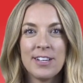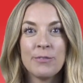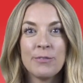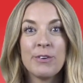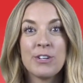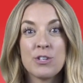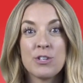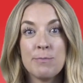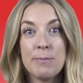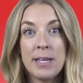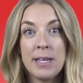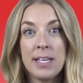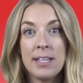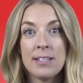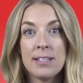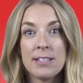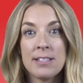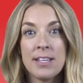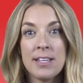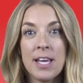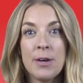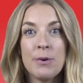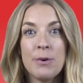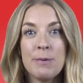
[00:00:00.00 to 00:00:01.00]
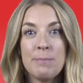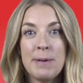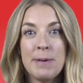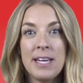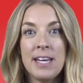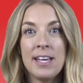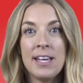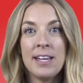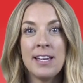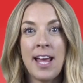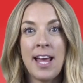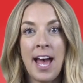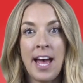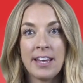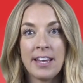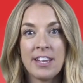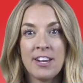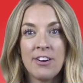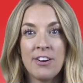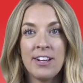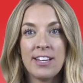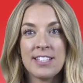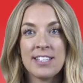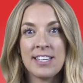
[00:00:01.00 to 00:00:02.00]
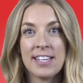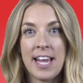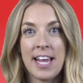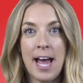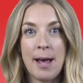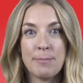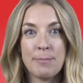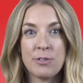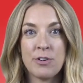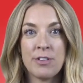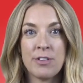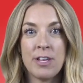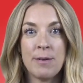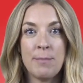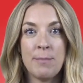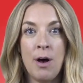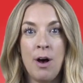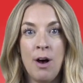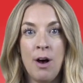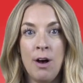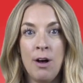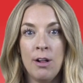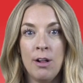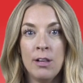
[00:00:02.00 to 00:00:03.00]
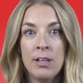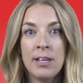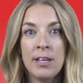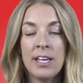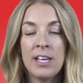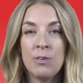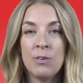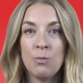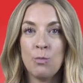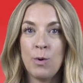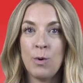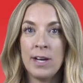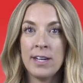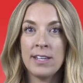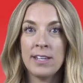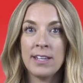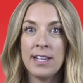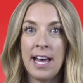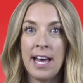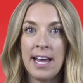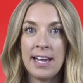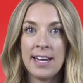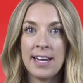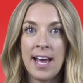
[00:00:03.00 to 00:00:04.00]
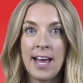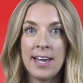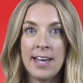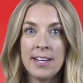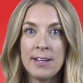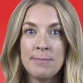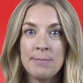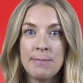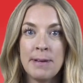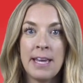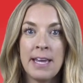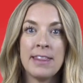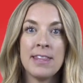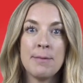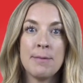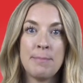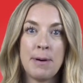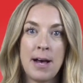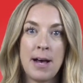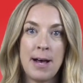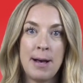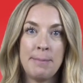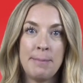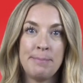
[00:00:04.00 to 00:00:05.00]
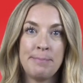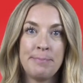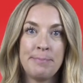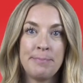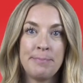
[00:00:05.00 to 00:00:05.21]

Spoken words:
which means it would be inaccurate to capture them all in one line item in the BOM.